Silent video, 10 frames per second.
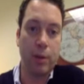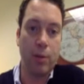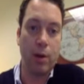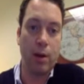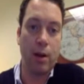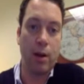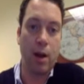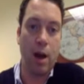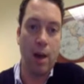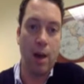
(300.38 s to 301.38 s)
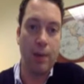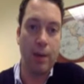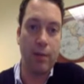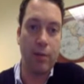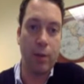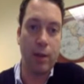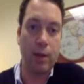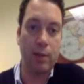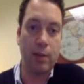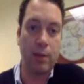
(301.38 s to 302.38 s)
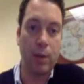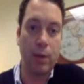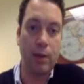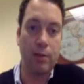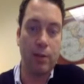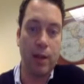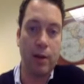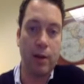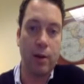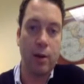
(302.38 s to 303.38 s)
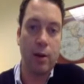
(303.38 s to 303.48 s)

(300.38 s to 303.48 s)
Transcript: wanted a copy of the wait sample waitlist letter.